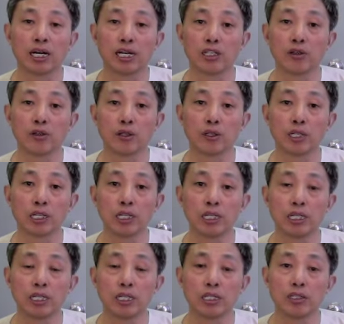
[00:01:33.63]
unity.
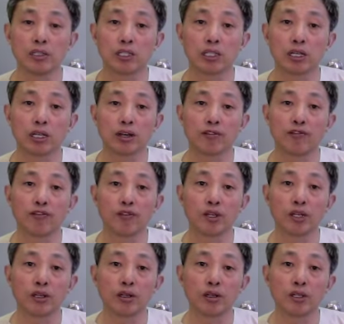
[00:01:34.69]
You still can
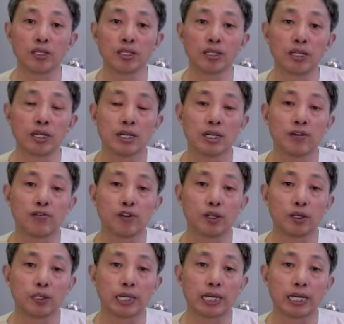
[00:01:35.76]
feel
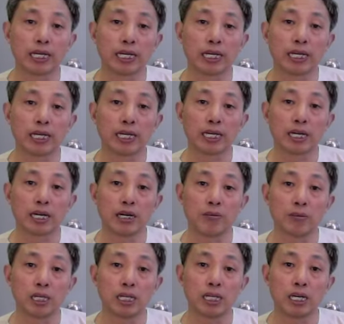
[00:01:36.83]
the
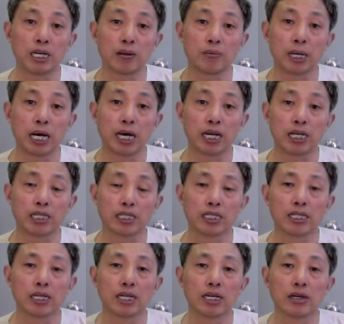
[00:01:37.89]
harmony and balance.
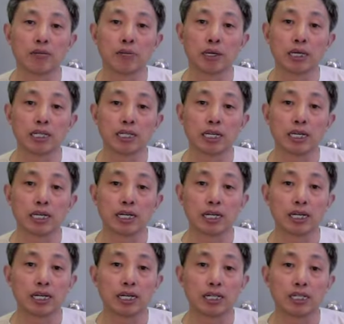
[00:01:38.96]
But
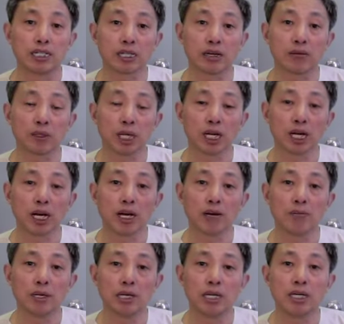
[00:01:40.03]
at the same
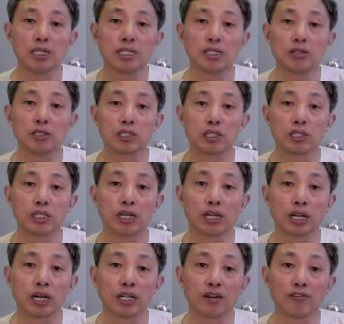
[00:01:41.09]
time, you see a
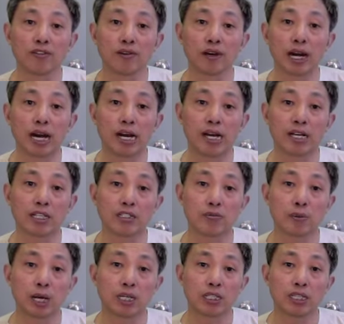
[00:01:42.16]
lot of
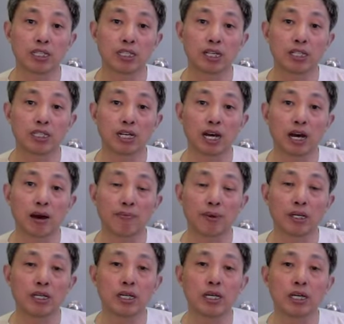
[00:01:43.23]
unexpected things
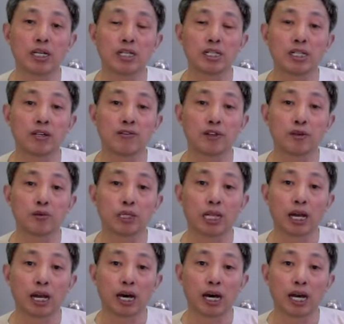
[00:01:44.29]
happen, even with the
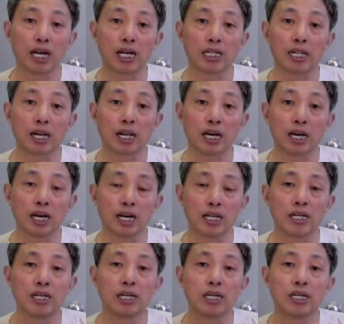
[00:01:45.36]
line and the
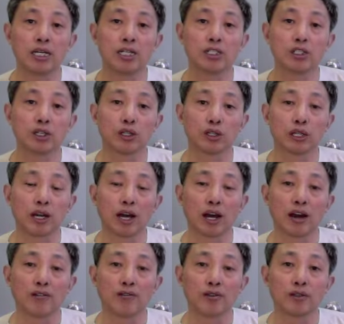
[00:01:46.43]
line. So you
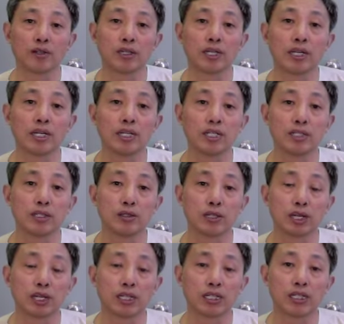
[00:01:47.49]

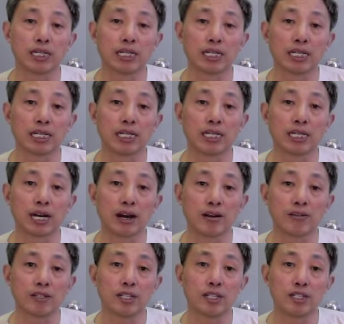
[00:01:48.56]
can
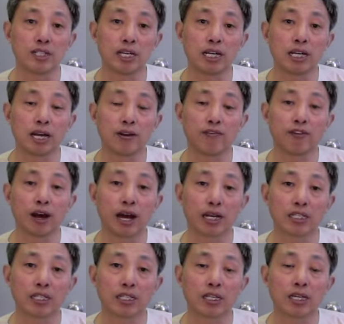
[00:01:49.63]
have the yin
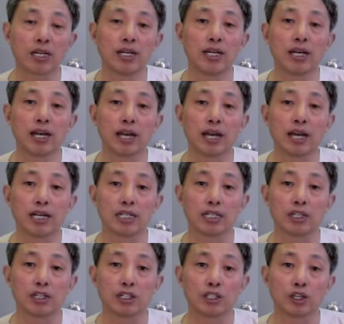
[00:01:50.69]
effect,
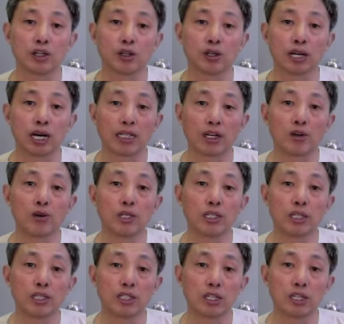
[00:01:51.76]
and so not only
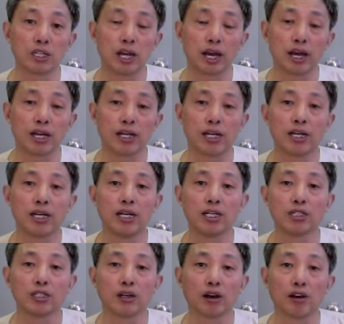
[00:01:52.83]
just the yang.
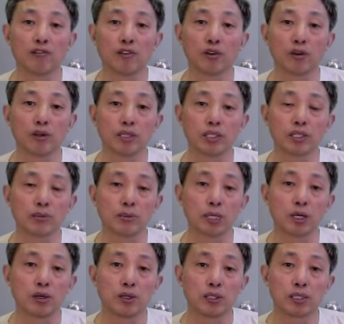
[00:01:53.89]
So of course,
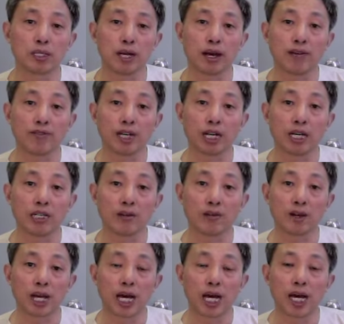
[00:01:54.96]
because they have a lot of
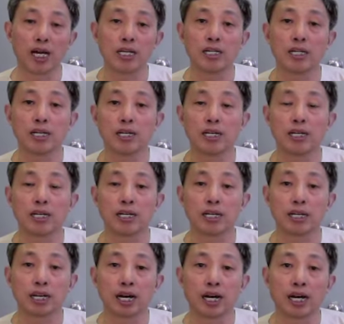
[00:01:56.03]

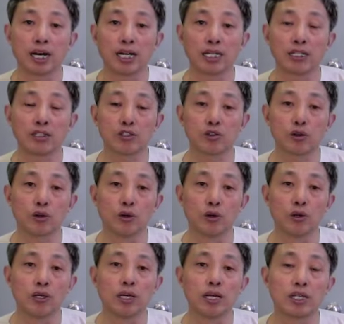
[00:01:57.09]
line
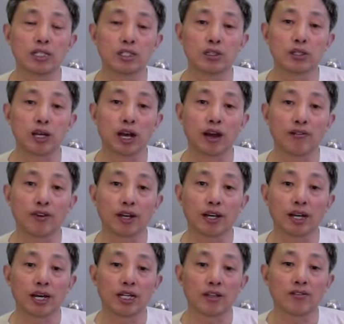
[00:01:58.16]
draw, so you have a
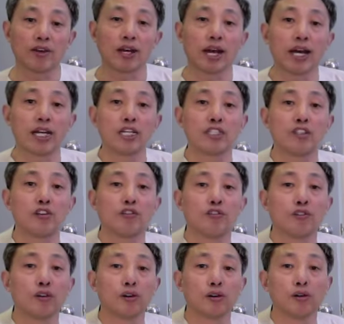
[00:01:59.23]
lot of energy
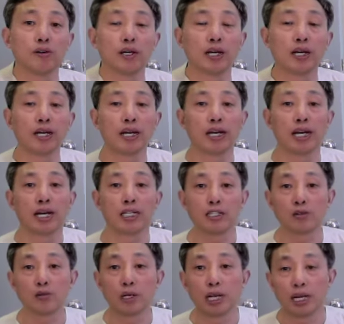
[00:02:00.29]
flow and
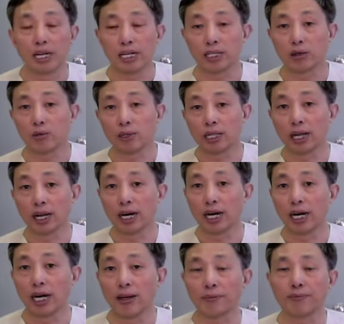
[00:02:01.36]
relate with the
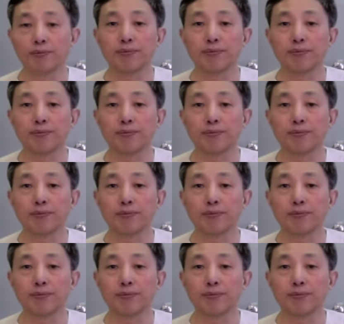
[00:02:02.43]
line.